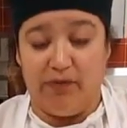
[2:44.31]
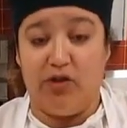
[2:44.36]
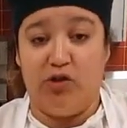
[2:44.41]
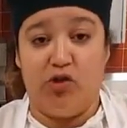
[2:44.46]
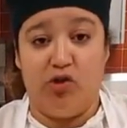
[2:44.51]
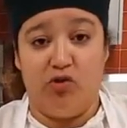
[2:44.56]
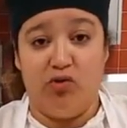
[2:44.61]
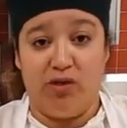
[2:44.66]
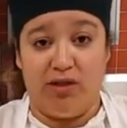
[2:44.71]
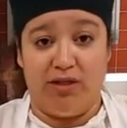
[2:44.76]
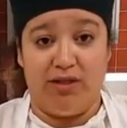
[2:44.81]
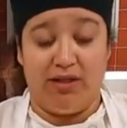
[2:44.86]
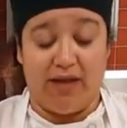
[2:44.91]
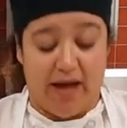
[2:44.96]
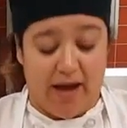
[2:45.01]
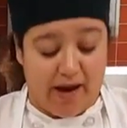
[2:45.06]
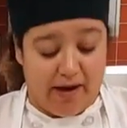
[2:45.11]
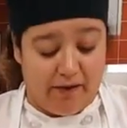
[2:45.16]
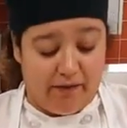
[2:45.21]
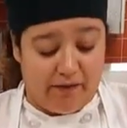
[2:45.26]
the juices
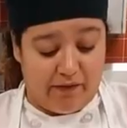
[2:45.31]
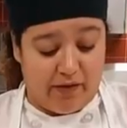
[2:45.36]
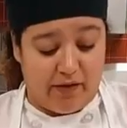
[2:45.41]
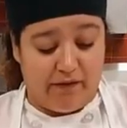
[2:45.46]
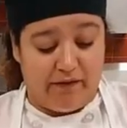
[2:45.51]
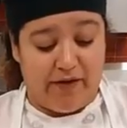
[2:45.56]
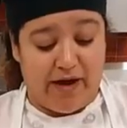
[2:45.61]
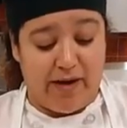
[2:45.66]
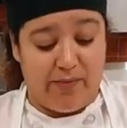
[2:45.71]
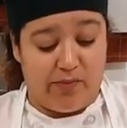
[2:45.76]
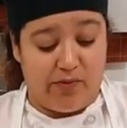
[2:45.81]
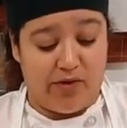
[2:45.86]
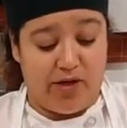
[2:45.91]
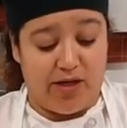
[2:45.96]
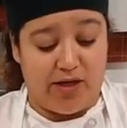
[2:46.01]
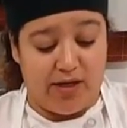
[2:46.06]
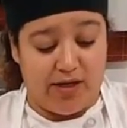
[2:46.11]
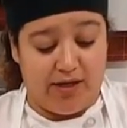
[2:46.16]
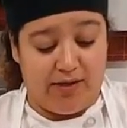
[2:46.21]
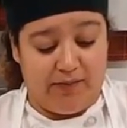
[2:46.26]
have
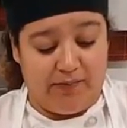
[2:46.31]
evaporated.